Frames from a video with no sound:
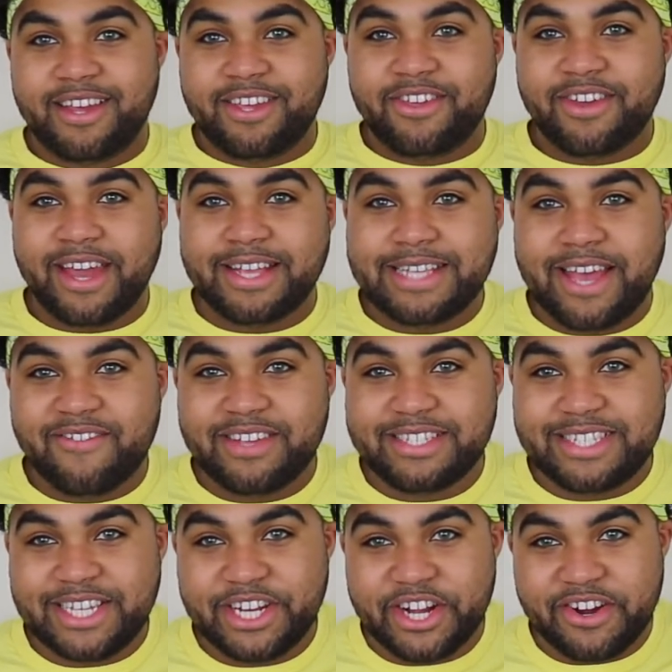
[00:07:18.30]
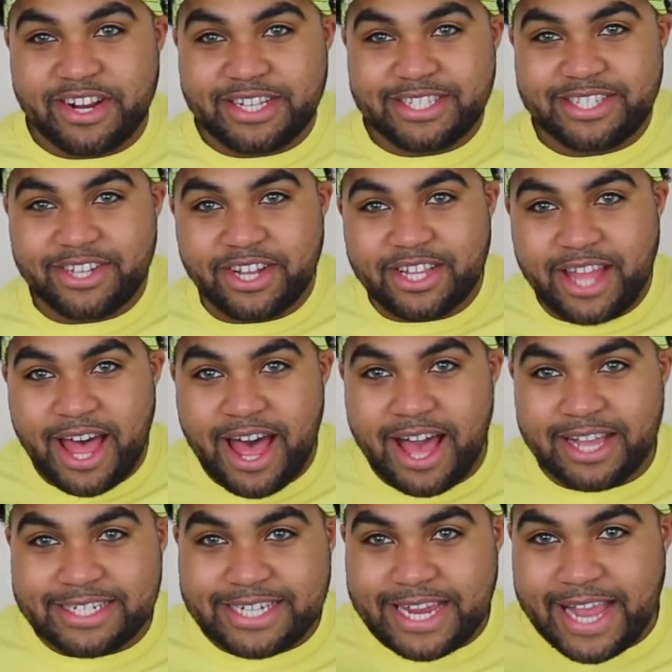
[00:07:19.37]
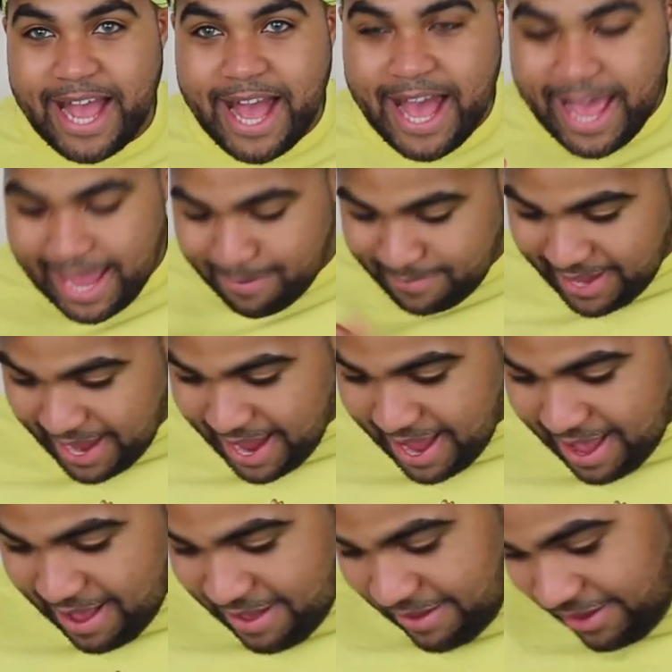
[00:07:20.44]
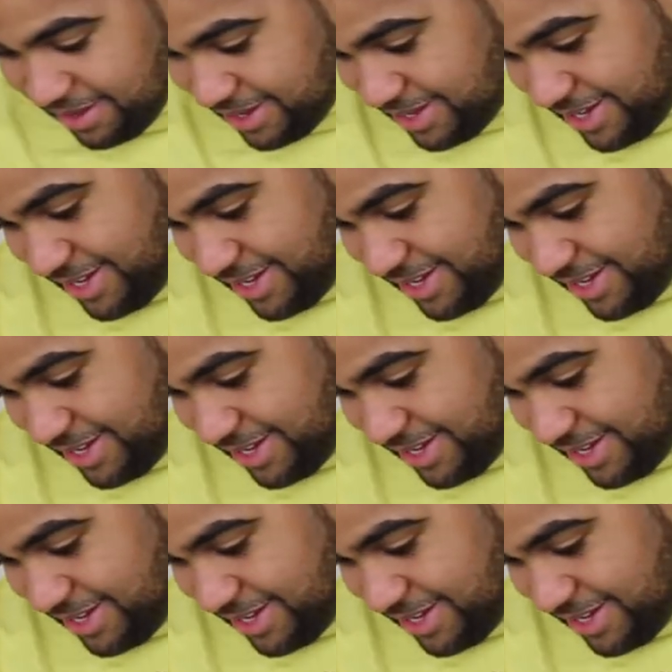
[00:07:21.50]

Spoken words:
You guys haven't seen her in so long. Say hi, meow.